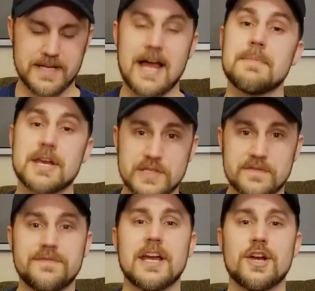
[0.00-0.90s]
I'm actually
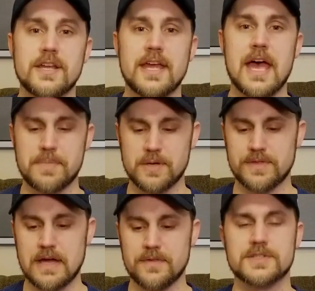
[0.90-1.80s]
very happy
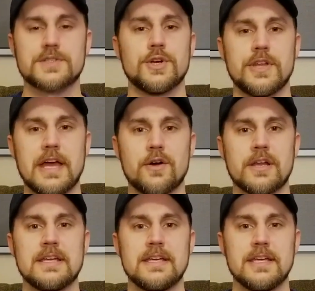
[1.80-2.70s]
with how this turned out.